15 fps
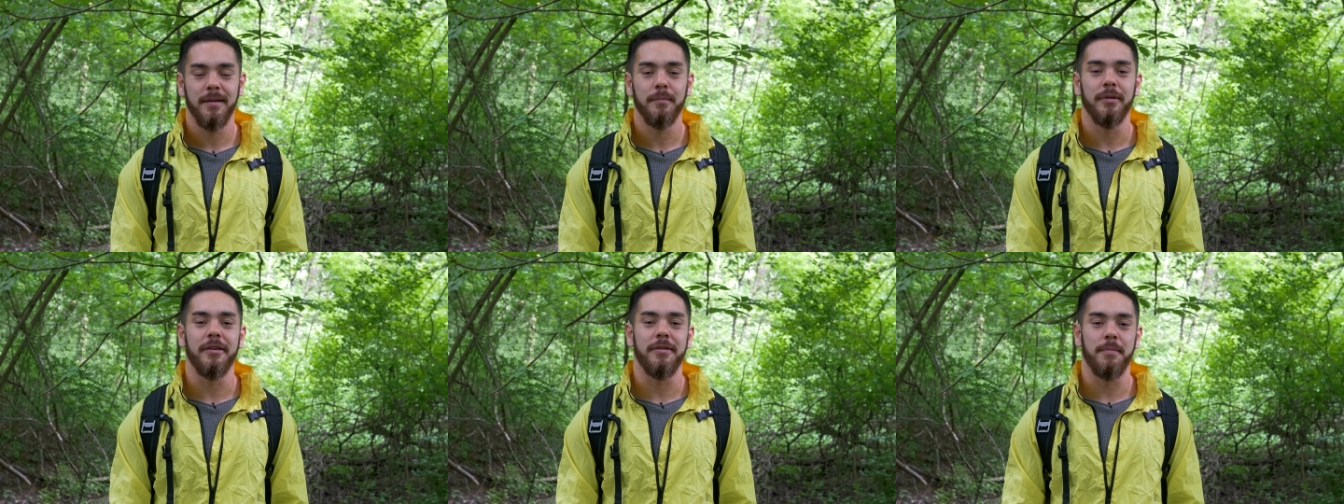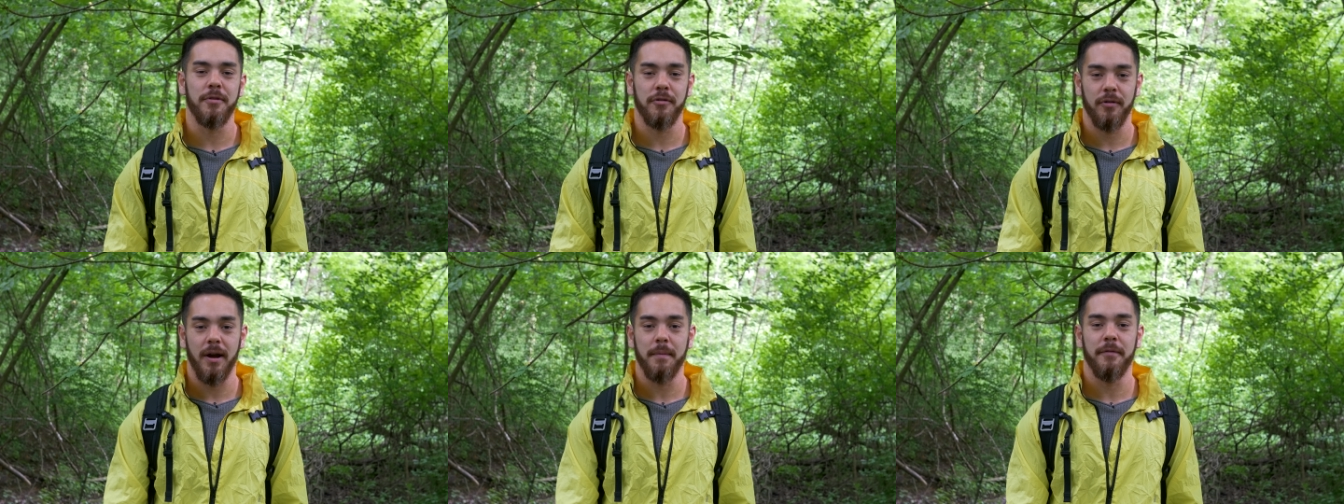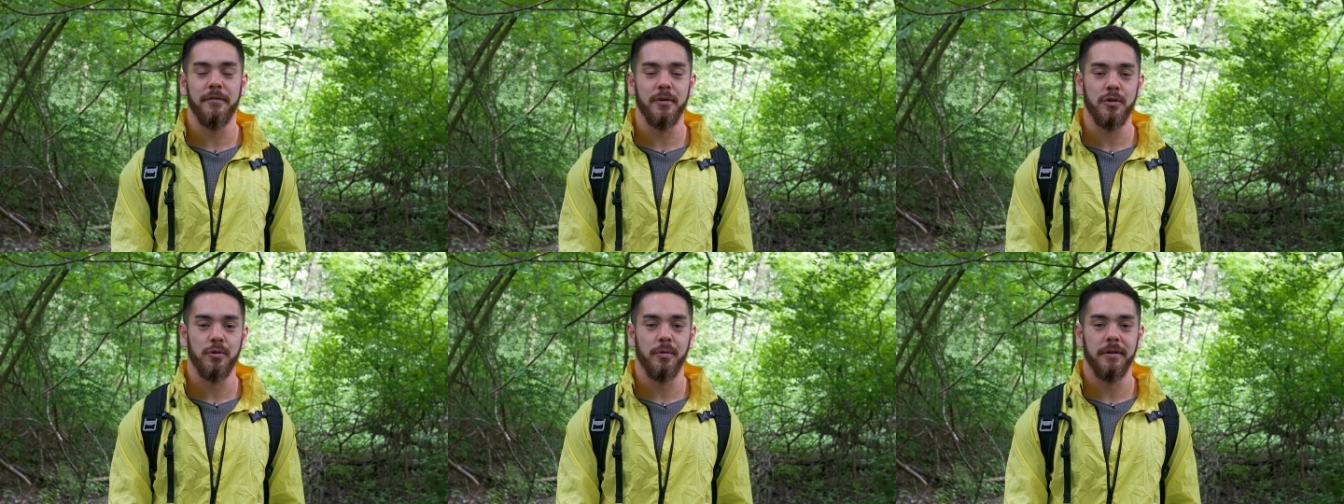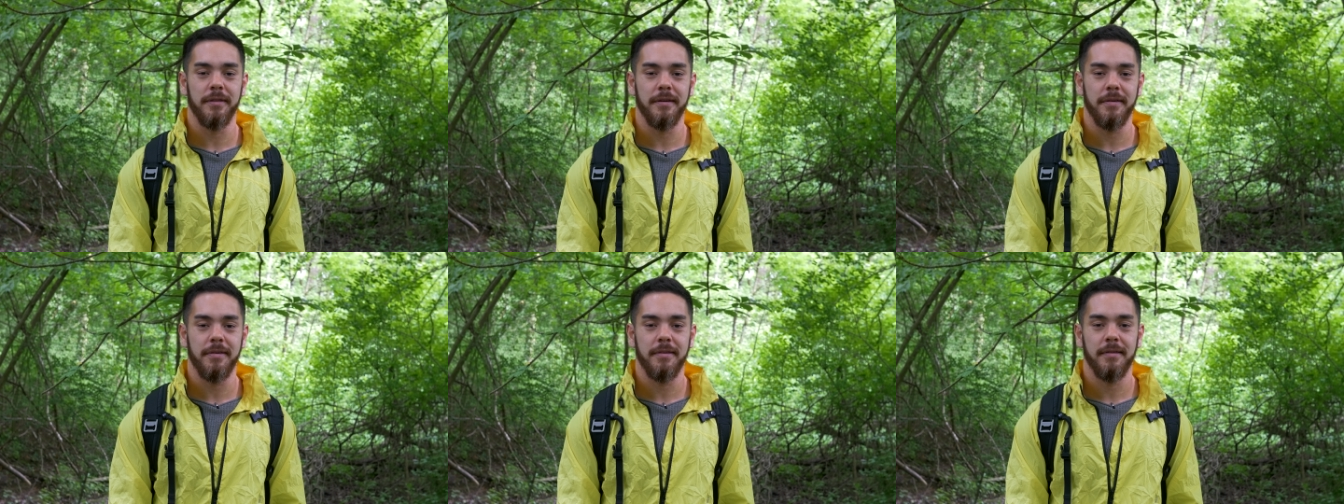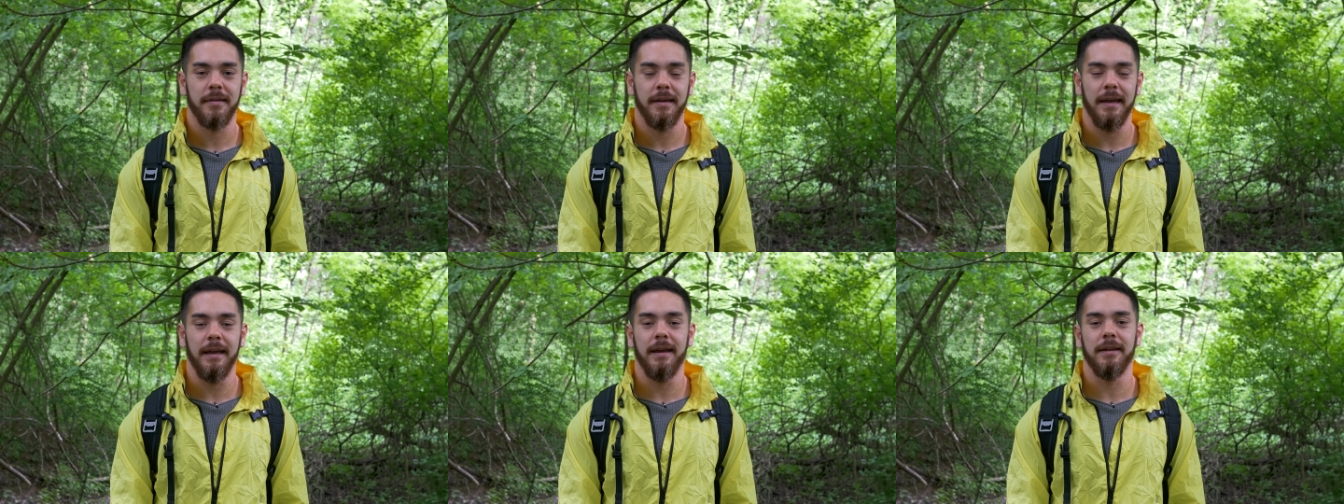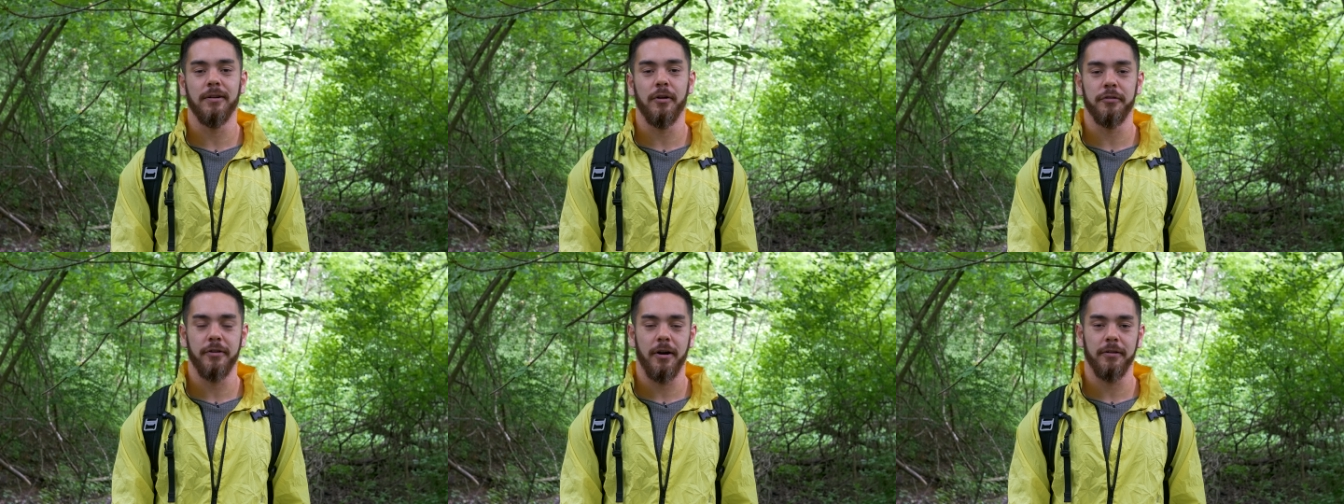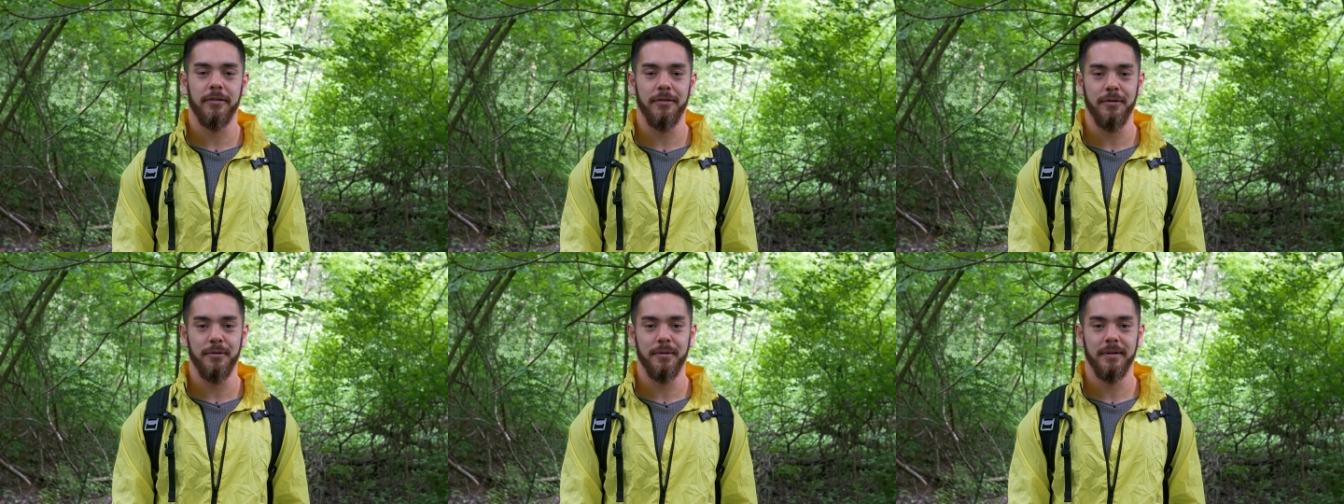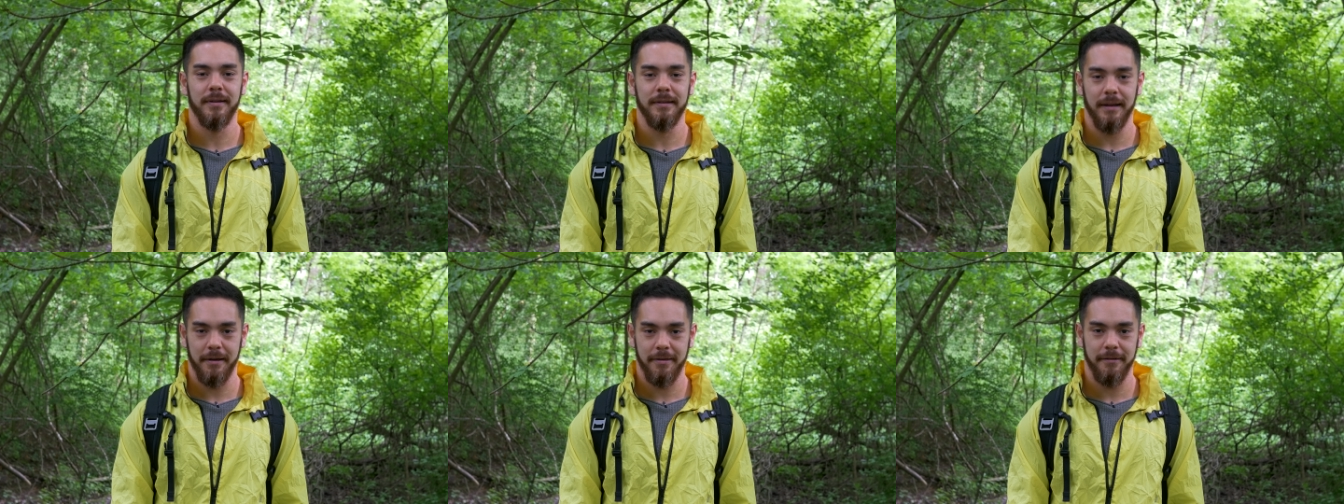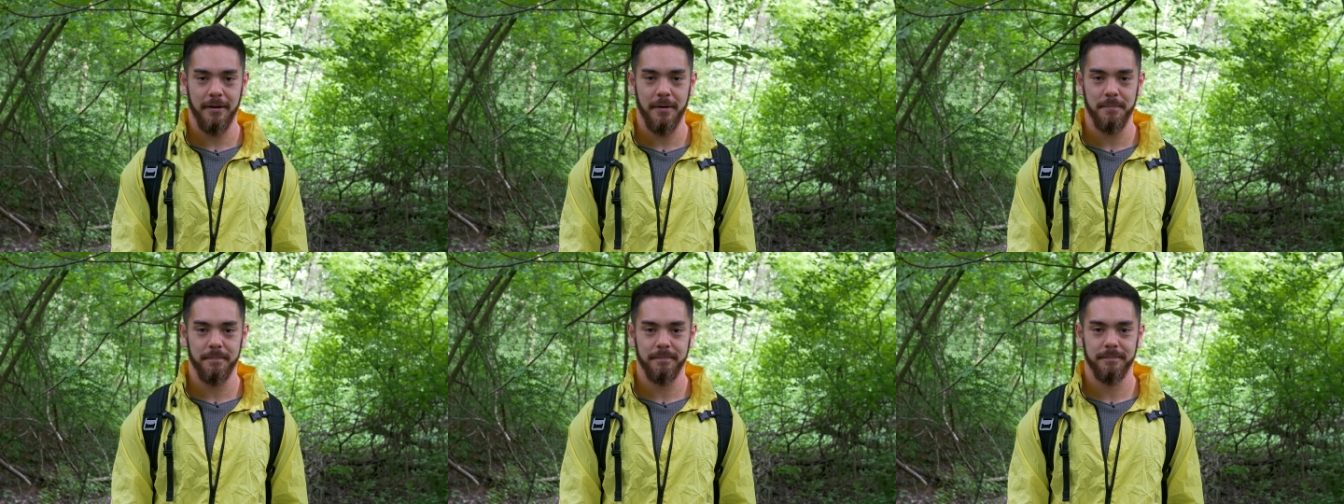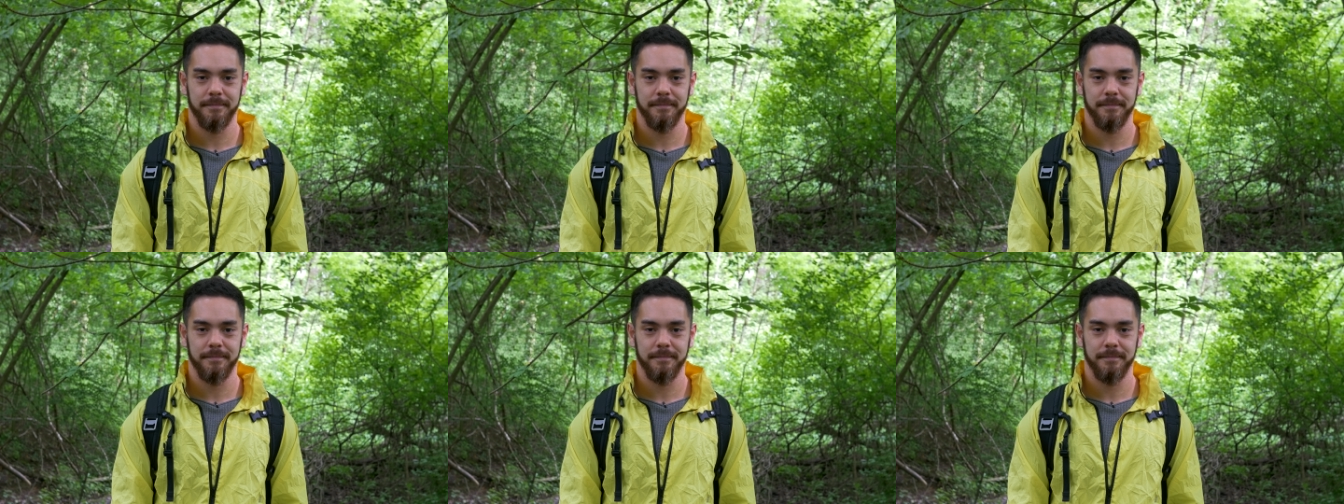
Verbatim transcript: Please subscribe if you enjoyed this, and I'll talk to you next time.